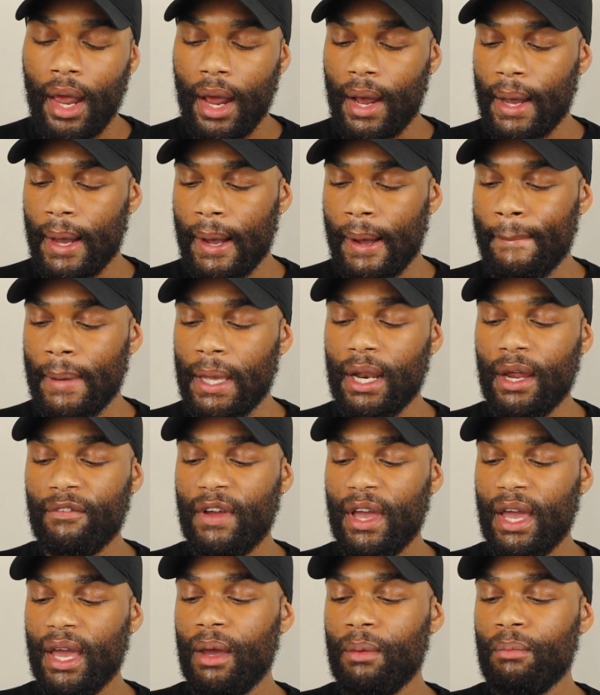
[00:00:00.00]
And I've
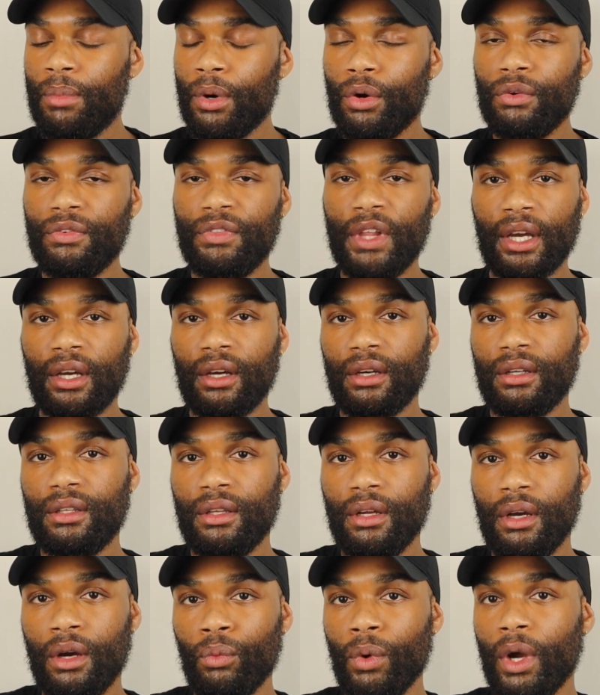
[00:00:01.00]
had both like
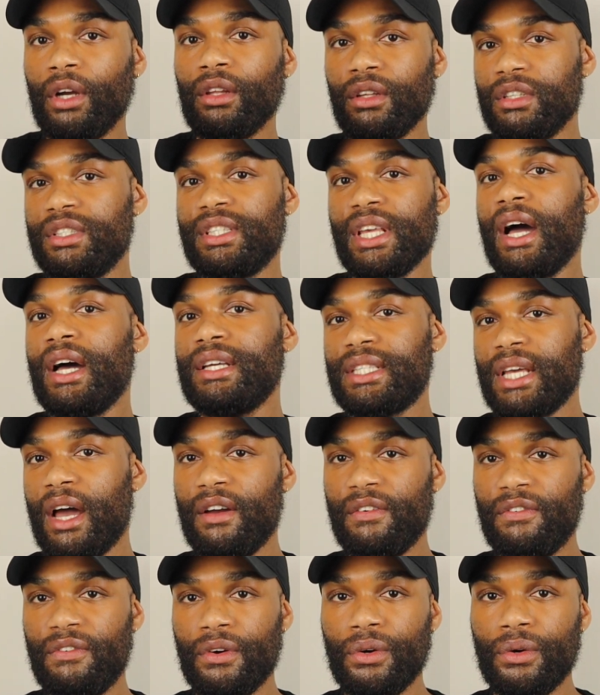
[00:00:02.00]
a regular size
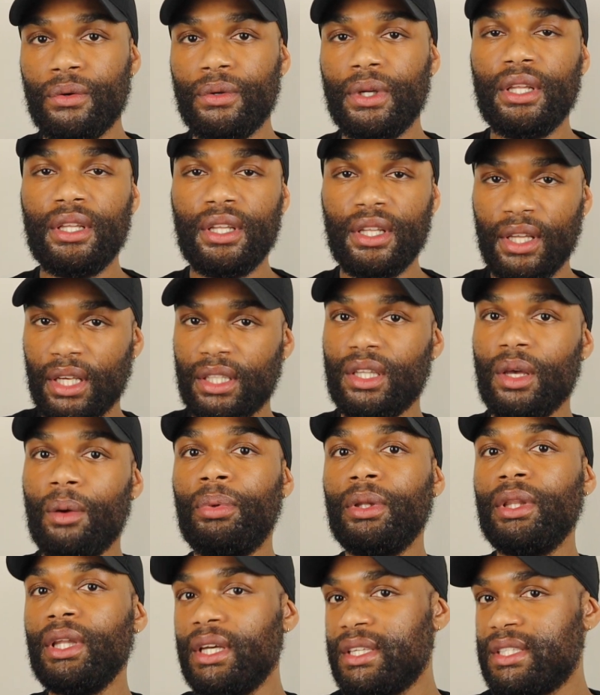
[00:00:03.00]
iPhone and then like the
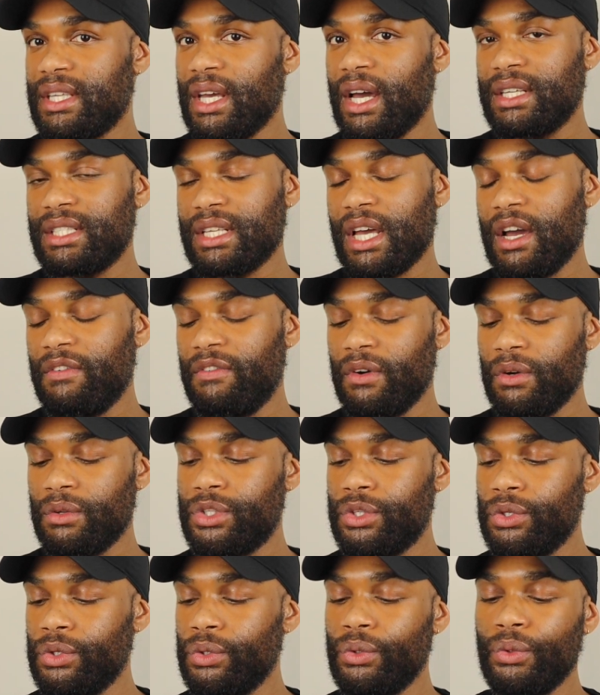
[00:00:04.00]
plus size iPhone
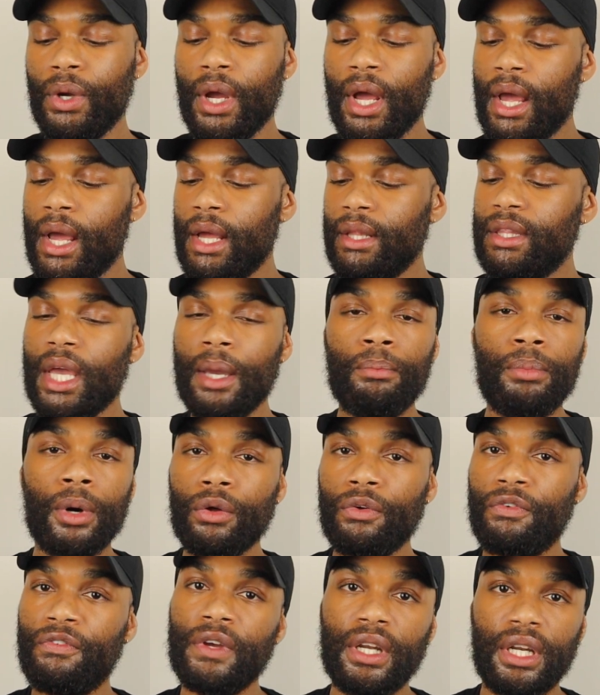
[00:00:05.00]
2. They
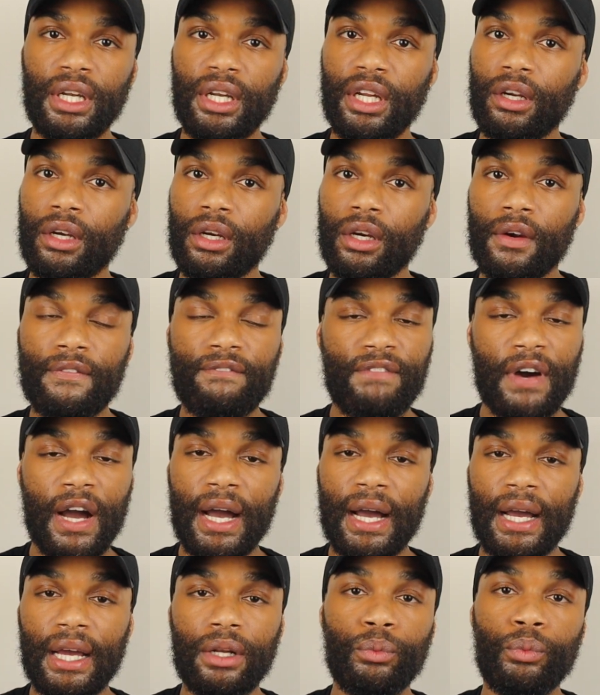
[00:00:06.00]
both fit in here
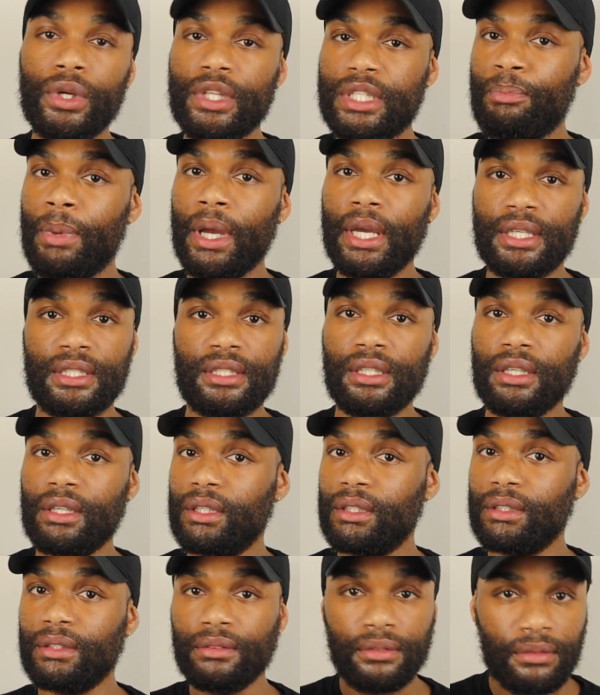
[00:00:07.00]
fine with
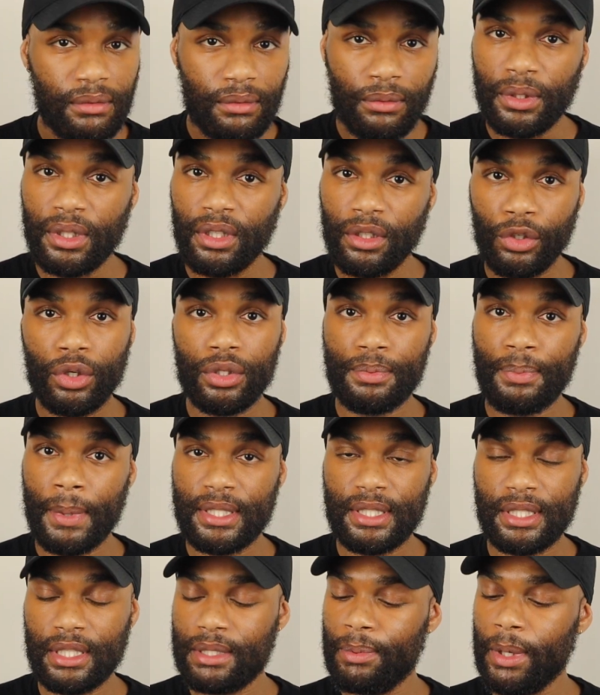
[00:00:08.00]
a little
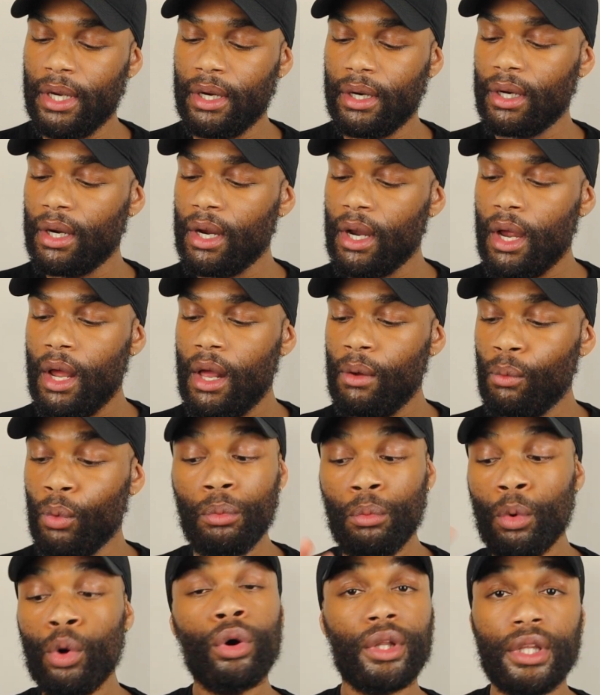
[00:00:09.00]
space to spare. Well,
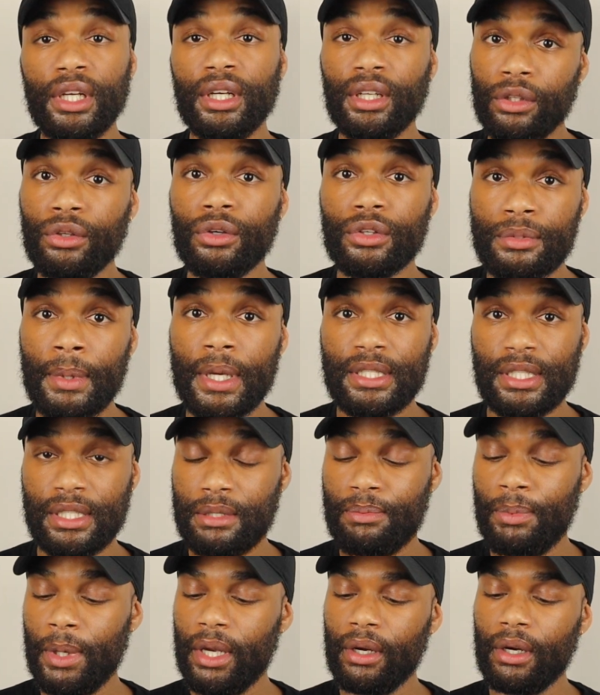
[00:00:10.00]
more than a little space to
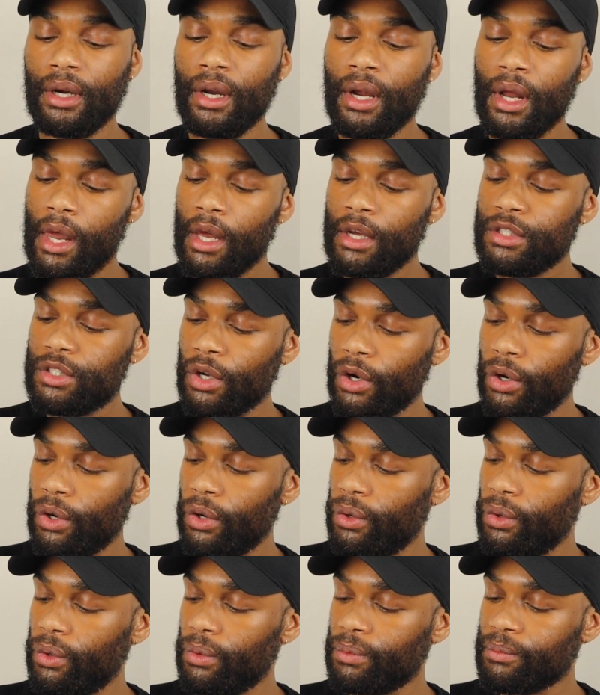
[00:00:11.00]
spare.
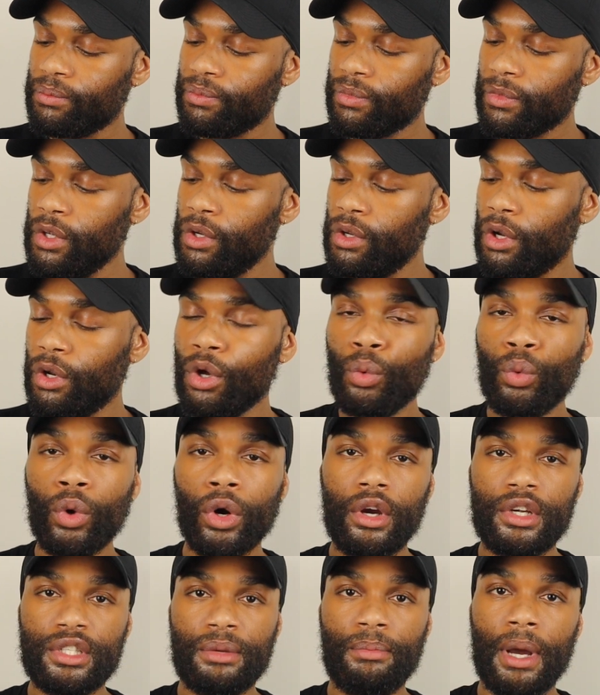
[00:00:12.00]
So, no
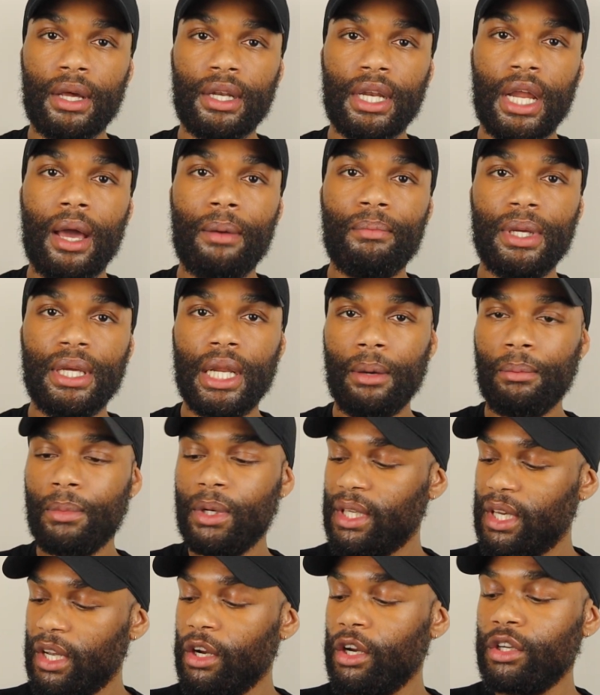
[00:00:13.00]
worries about not being able
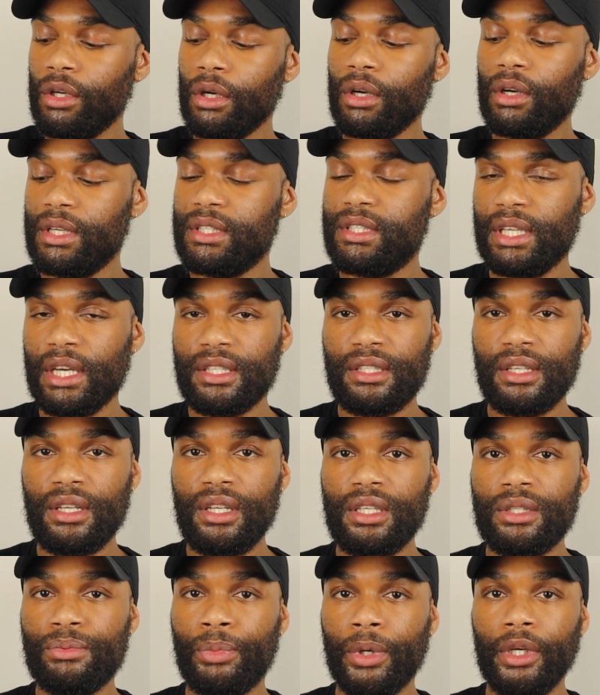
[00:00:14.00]
to carry your
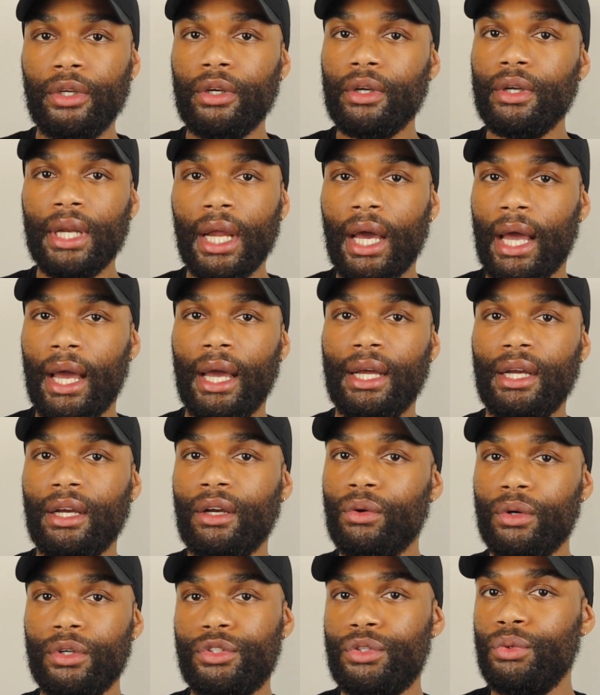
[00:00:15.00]
necessities, but you're not
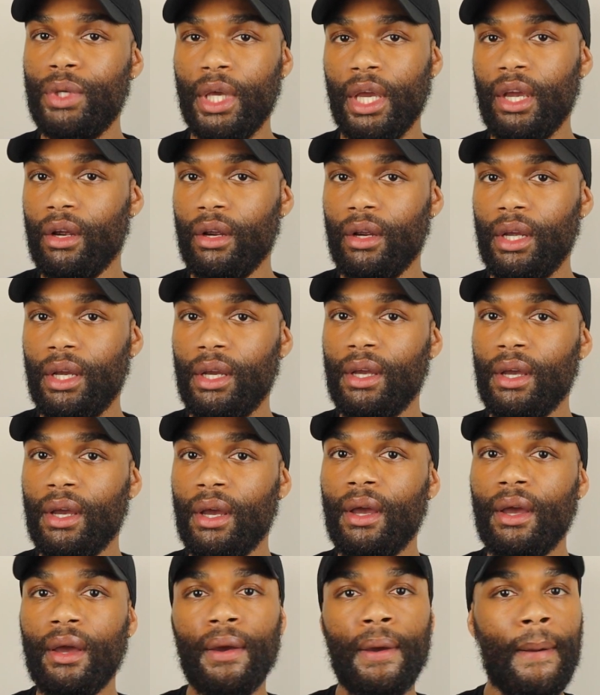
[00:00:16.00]
going to carry
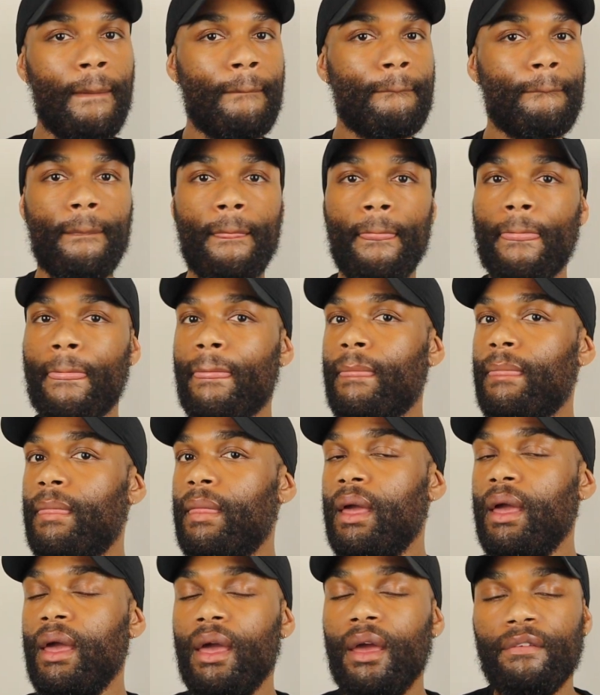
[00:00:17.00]

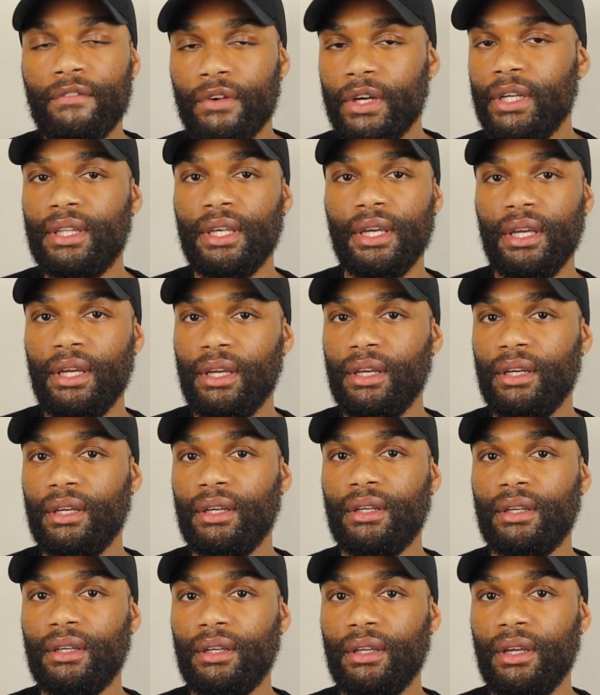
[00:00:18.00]

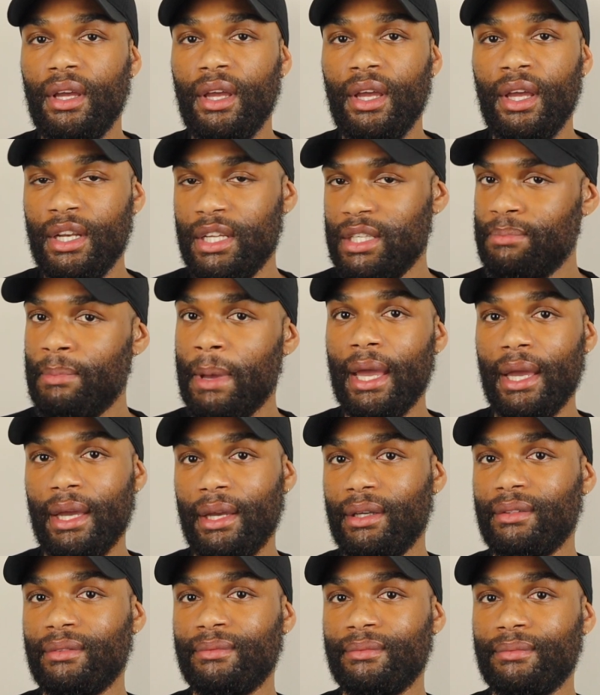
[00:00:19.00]
everything in this bag.